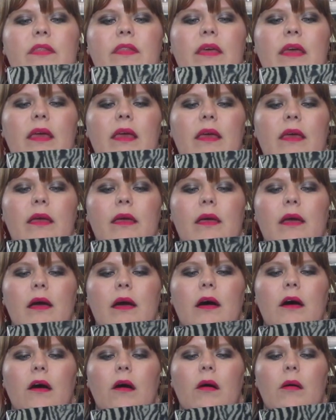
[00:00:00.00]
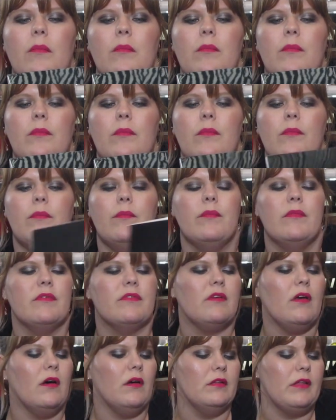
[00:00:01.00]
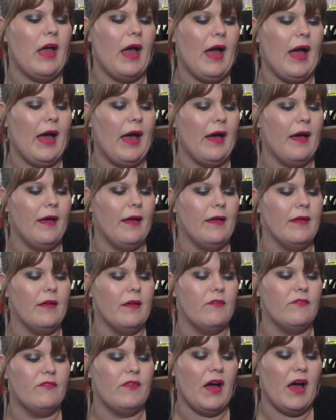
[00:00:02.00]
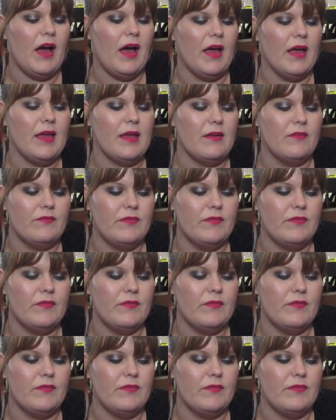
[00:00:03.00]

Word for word: the, um, it's called Hi-Fi